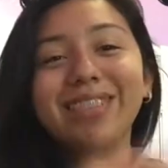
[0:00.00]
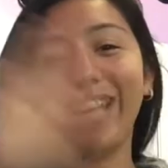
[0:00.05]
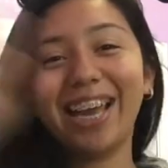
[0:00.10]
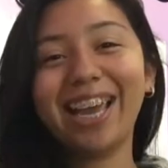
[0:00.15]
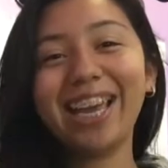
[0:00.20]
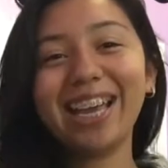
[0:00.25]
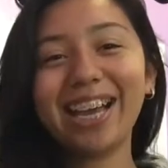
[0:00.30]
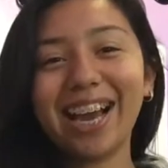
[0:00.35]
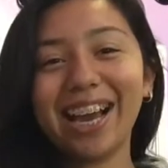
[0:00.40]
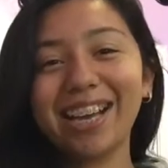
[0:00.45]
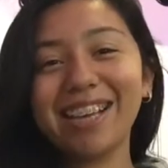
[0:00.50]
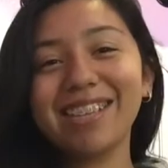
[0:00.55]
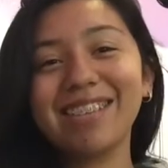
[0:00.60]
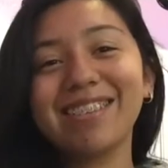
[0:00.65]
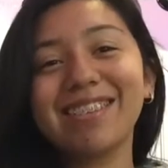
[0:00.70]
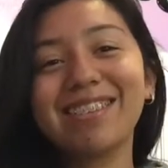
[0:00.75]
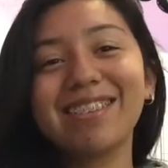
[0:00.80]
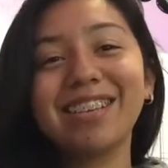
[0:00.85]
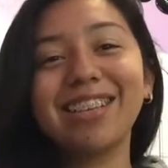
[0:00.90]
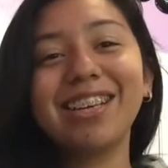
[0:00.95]
Hey guys,
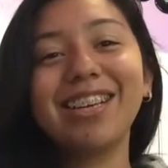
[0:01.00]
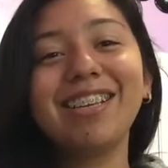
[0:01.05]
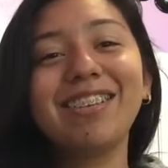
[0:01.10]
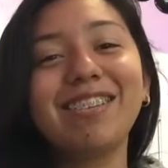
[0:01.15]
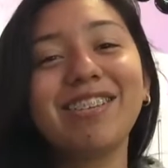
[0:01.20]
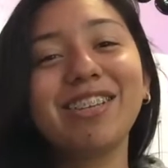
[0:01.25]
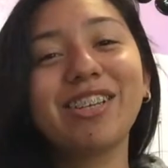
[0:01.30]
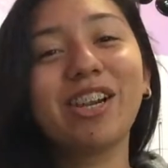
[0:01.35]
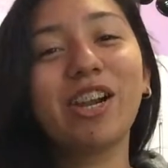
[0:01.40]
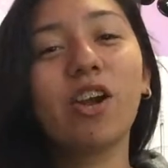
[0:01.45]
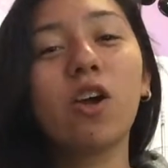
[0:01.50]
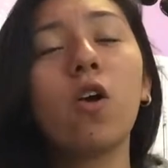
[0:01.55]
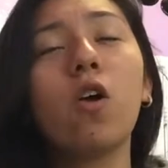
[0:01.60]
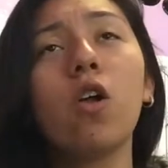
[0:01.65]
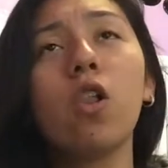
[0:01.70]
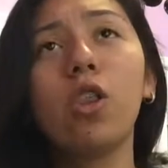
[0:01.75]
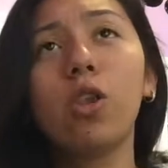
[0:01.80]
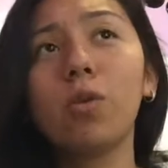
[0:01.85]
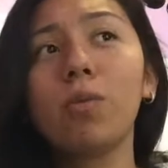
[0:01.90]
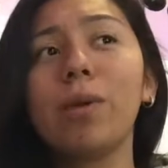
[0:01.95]
it's your girl
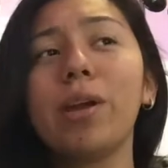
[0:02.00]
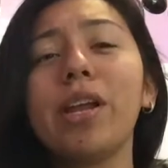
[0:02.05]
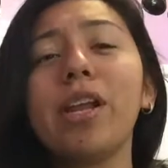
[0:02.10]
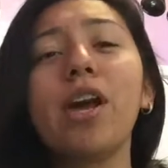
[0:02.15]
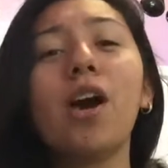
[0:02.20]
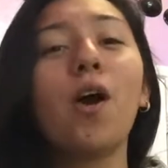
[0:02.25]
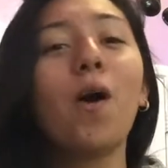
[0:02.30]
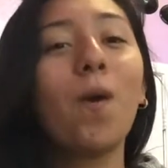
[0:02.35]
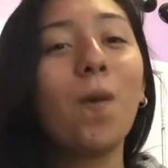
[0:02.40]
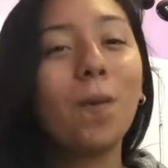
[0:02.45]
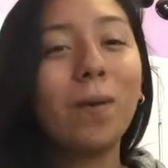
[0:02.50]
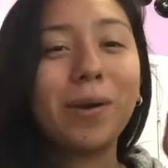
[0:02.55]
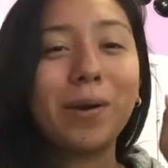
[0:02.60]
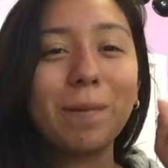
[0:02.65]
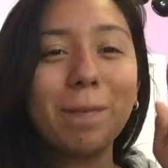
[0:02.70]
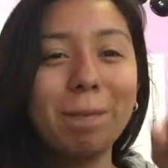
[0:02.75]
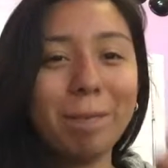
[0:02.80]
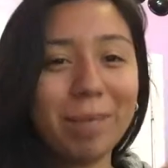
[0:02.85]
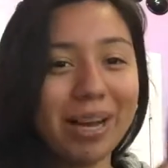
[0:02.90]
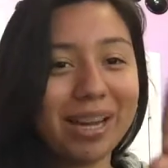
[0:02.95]
Lorena.
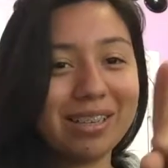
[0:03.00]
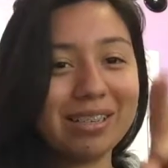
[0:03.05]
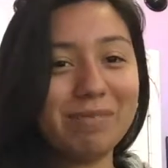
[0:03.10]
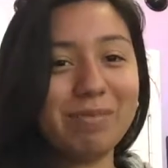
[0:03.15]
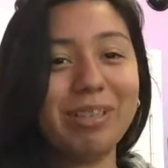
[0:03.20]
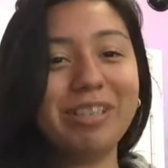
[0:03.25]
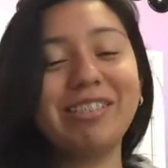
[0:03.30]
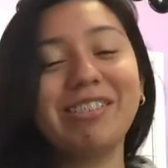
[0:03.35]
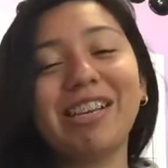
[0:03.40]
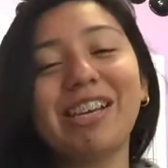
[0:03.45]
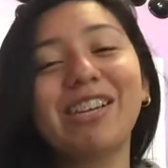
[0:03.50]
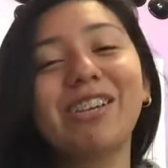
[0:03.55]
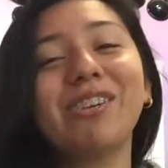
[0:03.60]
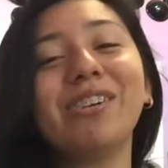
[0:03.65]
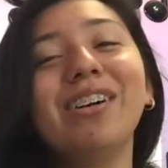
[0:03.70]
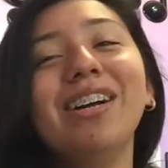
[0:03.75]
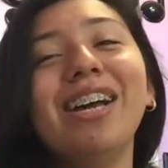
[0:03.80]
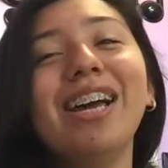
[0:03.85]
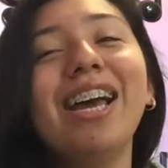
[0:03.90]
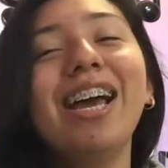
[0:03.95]
Welcome back to my channel.